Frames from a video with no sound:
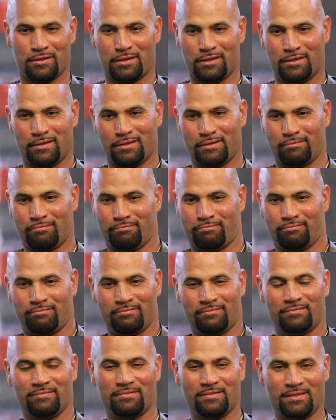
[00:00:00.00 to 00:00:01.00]
And then,
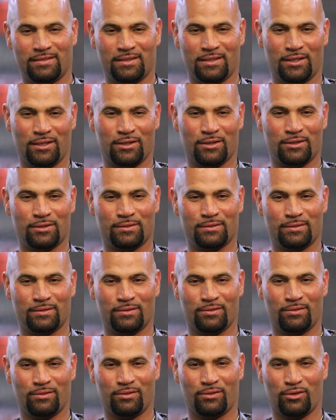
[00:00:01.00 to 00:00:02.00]
you know,
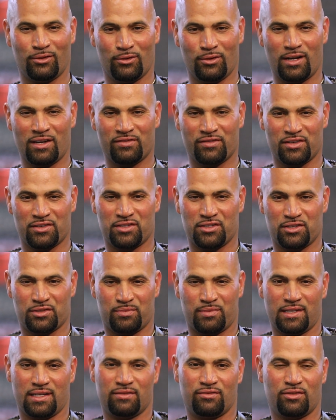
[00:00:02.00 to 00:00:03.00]
too, after she
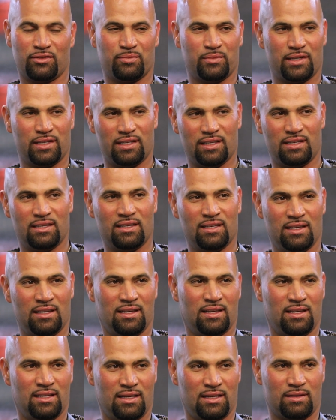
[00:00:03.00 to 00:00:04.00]
explained to me,
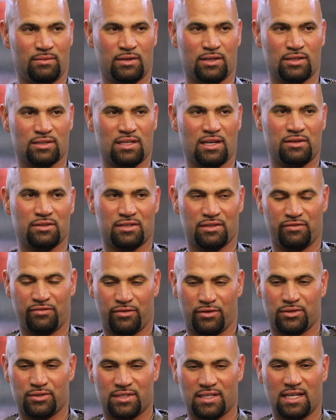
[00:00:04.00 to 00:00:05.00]
because that was the
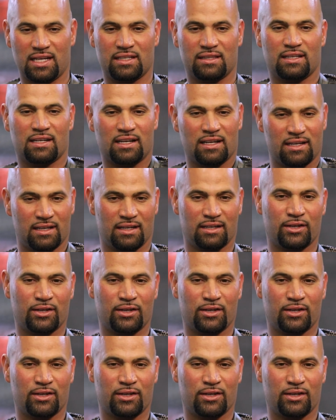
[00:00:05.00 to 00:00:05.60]
first time that I